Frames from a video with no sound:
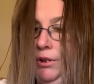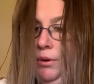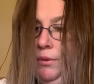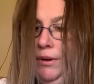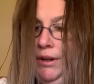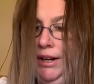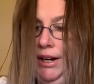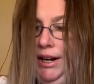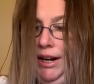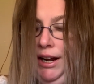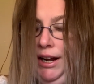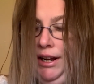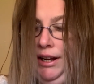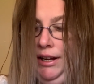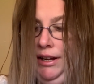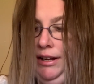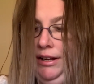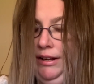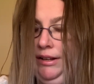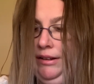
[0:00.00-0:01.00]
Where did I
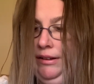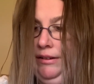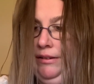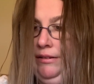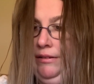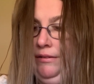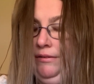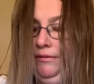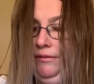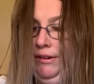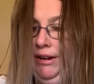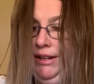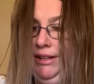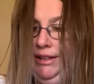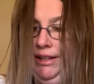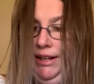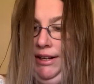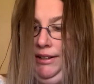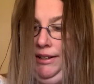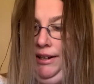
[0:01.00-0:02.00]
write
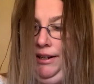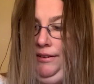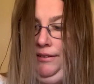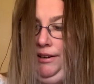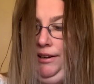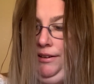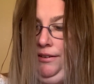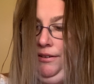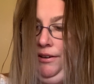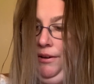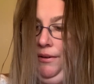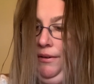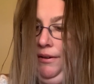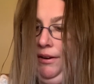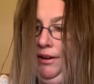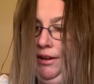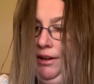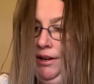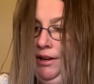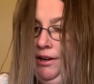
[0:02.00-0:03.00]
that down? I don't know.
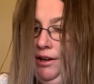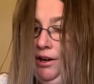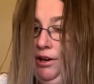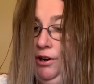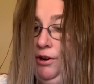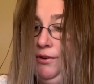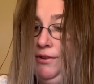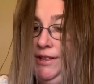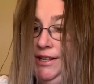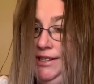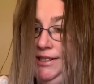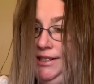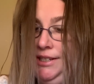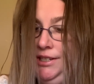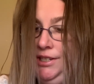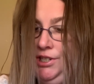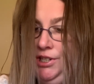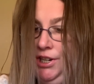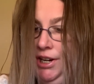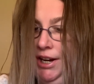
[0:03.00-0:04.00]
No, this
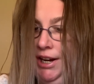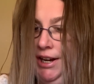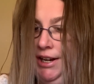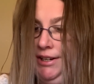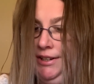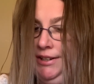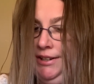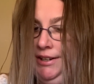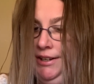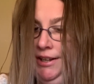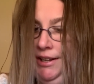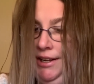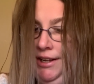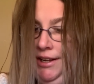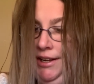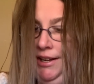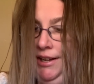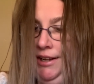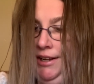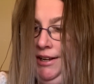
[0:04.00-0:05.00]
is John
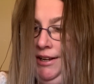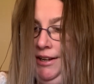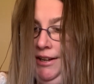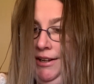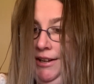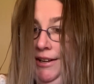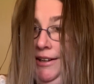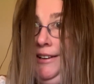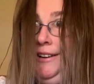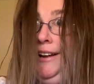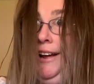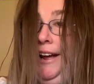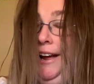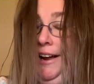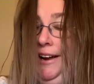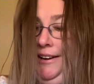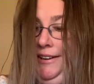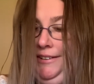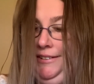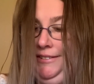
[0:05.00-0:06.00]

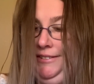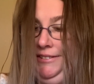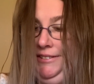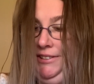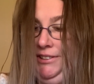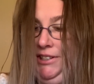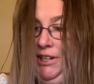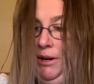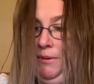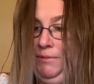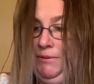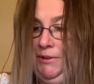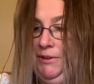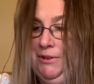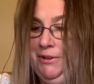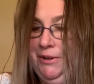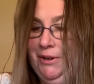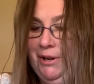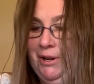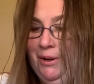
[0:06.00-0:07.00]
8 chapter
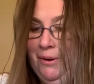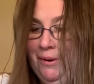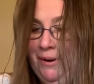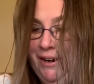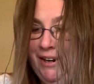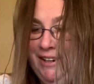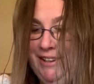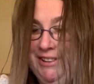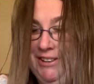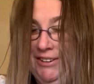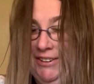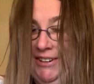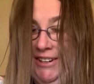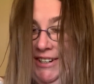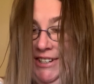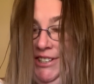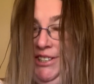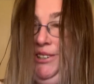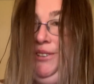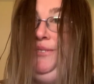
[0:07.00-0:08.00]
31 to
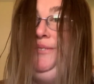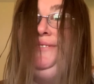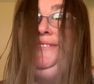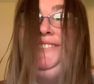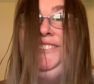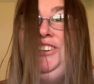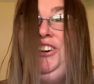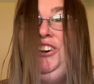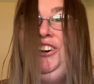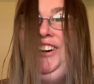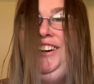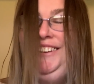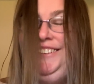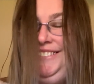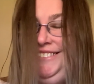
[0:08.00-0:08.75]
32. Sorry.